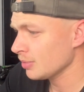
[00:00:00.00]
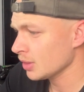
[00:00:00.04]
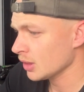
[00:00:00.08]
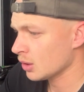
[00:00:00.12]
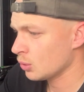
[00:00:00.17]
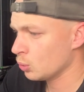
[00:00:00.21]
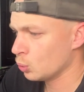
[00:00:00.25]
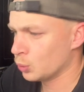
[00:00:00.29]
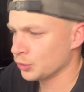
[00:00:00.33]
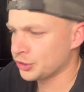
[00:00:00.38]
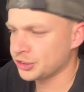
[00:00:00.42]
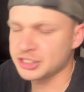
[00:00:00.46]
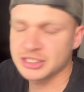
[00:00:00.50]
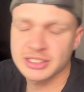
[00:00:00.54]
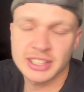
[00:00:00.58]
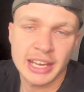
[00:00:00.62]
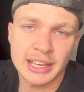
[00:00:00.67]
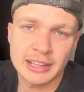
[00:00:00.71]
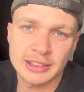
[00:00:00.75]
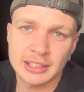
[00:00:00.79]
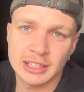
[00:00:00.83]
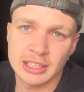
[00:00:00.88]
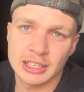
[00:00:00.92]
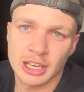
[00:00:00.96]

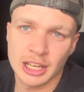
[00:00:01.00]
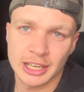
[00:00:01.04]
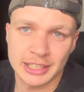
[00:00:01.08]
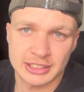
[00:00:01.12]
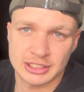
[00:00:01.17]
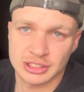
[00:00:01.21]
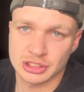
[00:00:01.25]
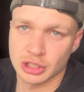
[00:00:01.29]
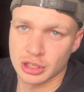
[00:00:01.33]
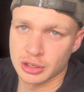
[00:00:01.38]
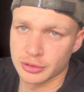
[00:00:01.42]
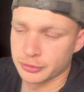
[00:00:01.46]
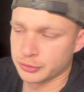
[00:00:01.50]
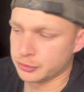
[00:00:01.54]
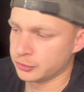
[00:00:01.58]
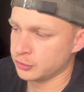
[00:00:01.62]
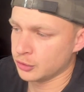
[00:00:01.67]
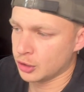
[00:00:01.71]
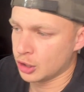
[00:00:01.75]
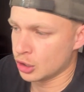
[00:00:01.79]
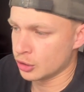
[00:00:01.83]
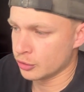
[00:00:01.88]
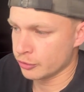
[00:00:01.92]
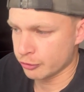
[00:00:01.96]
withstand the likes of
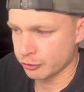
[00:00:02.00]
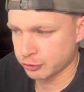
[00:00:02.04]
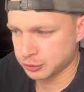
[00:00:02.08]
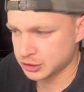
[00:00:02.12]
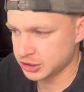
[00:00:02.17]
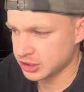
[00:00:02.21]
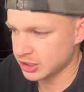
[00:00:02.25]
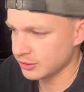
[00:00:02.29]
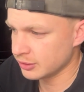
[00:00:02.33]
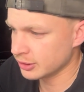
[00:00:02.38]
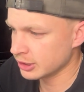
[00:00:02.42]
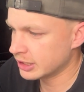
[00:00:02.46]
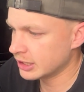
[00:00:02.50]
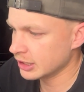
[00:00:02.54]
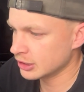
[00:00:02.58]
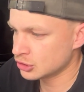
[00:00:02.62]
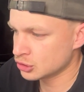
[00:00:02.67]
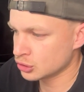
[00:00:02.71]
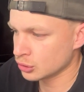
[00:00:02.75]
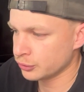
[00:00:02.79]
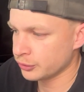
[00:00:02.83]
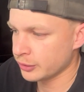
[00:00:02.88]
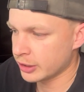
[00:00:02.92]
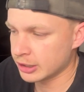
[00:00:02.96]
Stephen
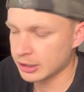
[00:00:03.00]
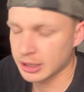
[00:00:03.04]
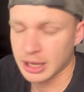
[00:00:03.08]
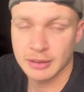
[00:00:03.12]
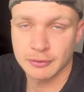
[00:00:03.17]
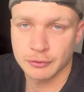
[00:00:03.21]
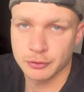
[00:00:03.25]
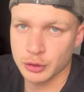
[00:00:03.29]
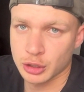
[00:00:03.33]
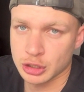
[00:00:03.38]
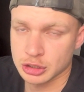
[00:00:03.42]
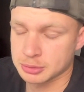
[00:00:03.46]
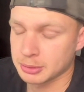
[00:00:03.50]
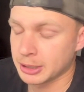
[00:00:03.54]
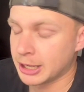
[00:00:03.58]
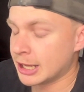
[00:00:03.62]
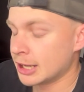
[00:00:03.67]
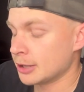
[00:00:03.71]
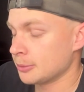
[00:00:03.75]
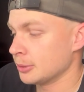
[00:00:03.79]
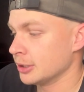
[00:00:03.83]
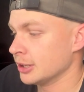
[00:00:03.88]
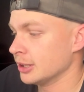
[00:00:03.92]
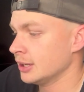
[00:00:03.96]
Kitsoff and Frans
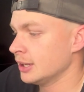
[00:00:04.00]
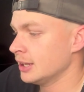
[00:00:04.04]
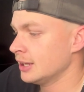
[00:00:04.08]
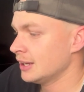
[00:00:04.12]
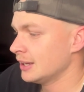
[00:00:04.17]
Malherbe?